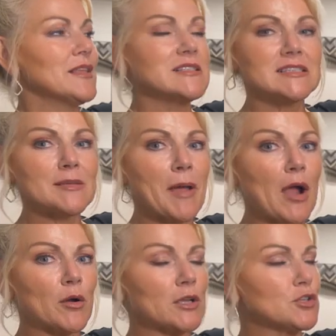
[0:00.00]
This is the
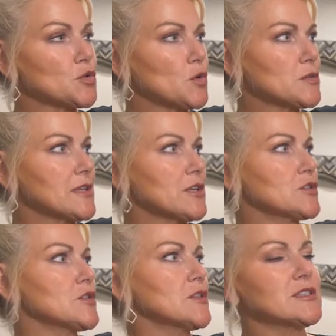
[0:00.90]
power control center.
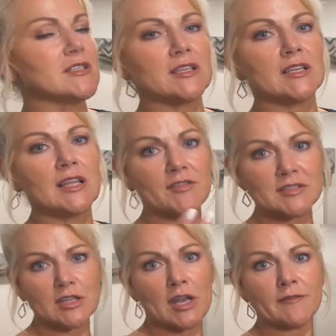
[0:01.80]
So this is going to give
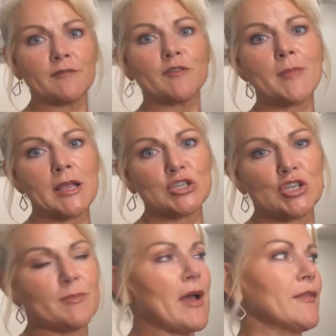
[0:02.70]
us a lot of
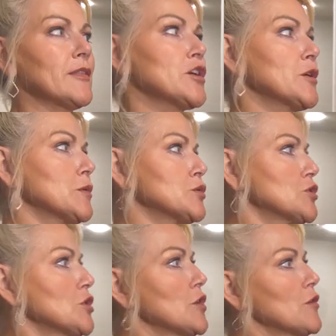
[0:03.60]
information about the coach.